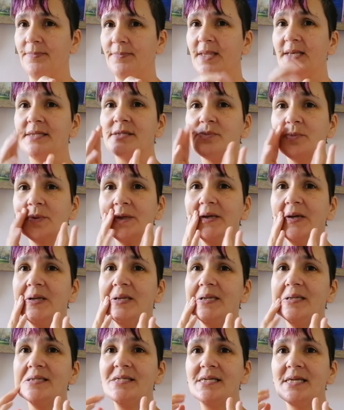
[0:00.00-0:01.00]
It's really
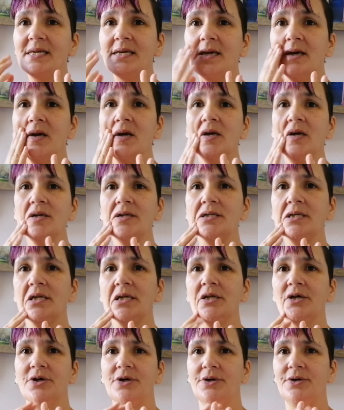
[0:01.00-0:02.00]
easy to
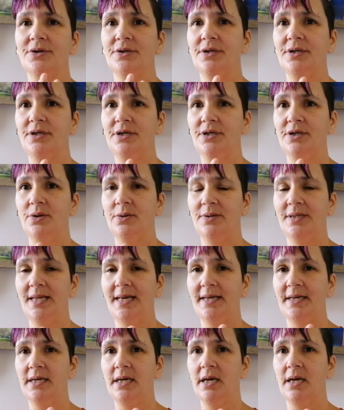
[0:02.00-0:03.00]
learn,
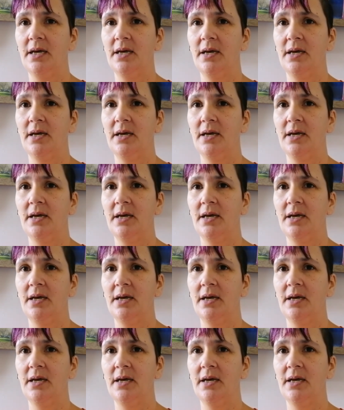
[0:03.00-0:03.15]
like